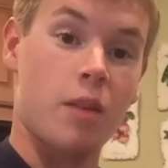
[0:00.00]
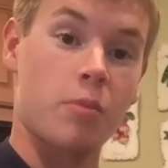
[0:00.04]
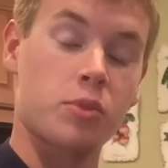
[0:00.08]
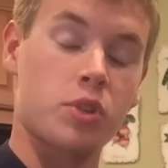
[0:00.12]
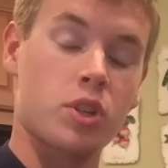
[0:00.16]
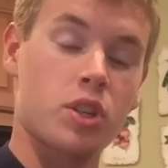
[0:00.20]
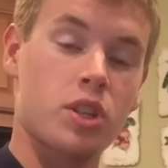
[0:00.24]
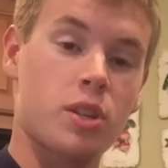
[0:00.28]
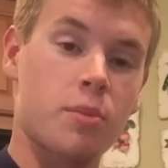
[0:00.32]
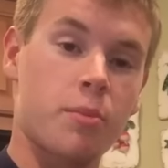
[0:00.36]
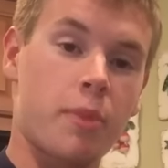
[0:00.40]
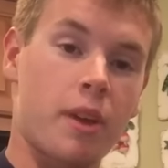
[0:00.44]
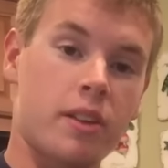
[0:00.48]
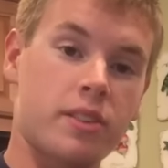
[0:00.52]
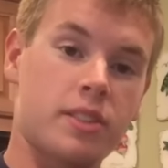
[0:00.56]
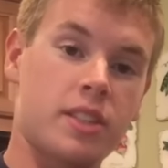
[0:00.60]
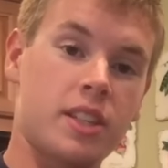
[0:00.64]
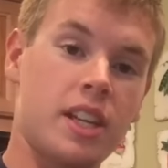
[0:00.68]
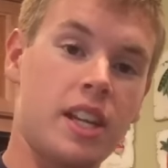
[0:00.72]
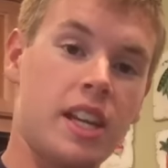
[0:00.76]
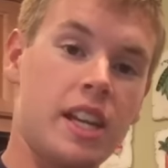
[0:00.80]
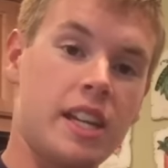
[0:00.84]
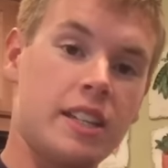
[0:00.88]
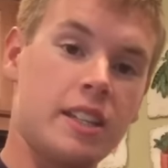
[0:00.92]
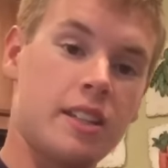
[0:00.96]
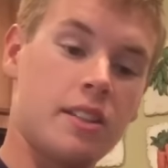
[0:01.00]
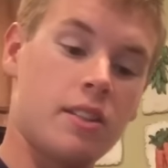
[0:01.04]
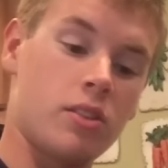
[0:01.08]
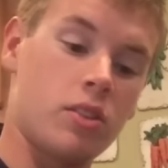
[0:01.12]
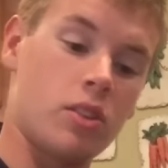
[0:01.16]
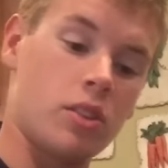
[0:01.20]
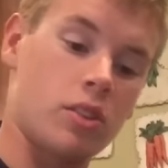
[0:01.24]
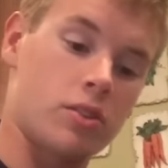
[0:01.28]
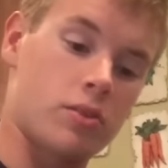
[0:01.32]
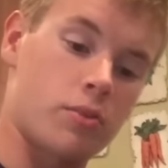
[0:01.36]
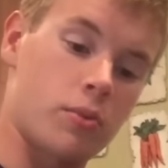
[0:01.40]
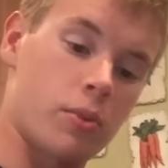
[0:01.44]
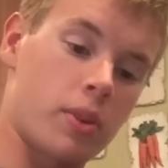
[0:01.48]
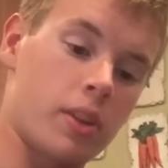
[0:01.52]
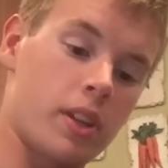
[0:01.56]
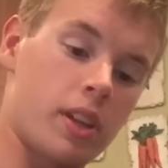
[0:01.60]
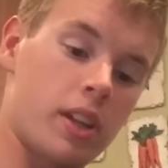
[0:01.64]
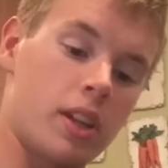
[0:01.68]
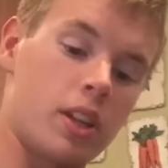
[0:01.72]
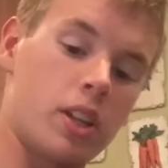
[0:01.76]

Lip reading: Just about to eat it. Looks really